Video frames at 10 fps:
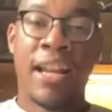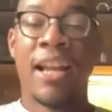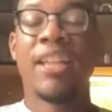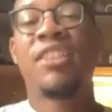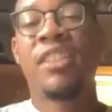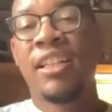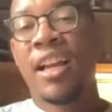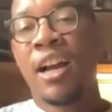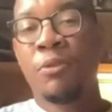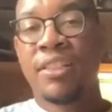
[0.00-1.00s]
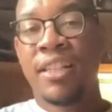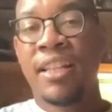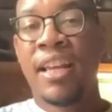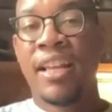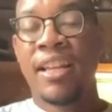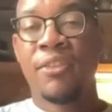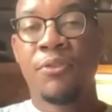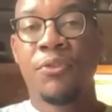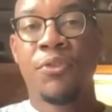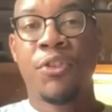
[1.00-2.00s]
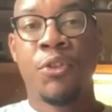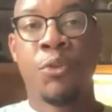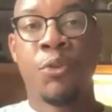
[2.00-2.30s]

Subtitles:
And actually, I would say that if